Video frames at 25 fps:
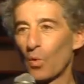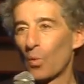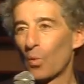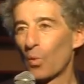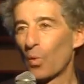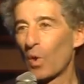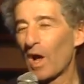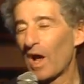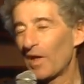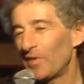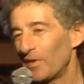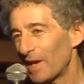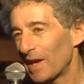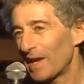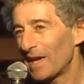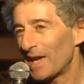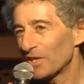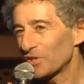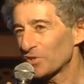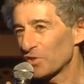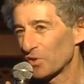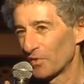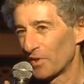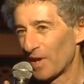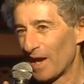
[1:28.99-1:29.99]
Well, I think I
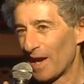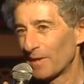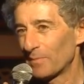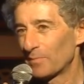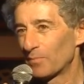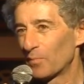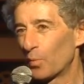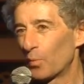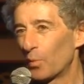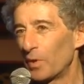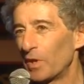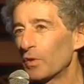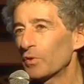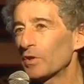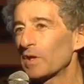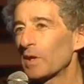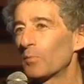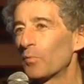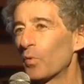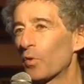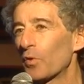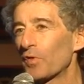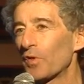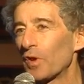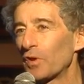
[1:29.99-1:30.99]
answered that, but we don't get
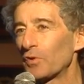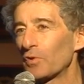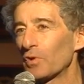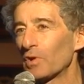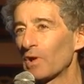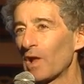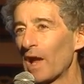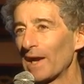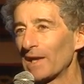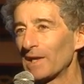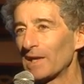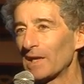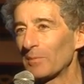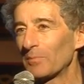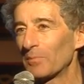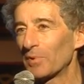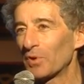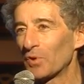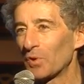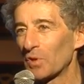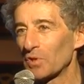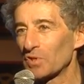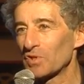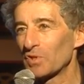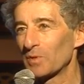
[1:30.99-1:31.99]
more thunder and lightning
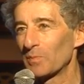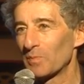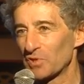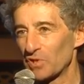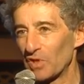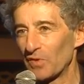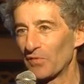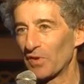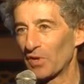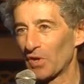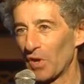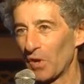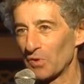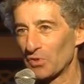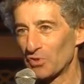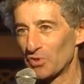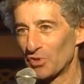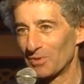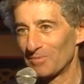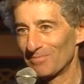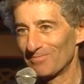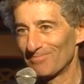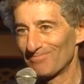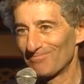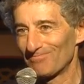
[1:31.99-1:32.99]
because of the Pacific
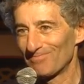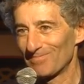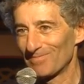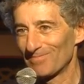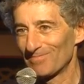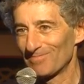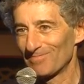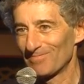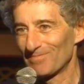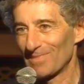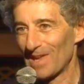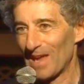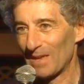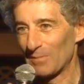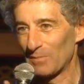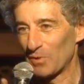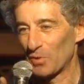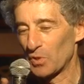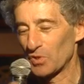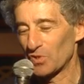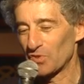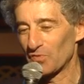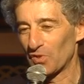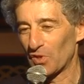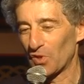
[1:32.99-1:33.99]
Ocean and
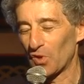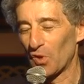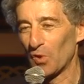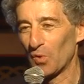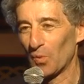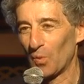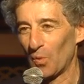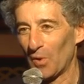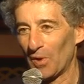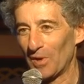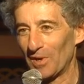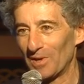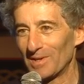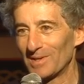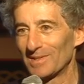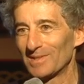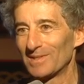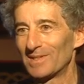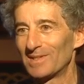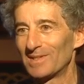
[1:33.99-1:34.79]
because of the cold water.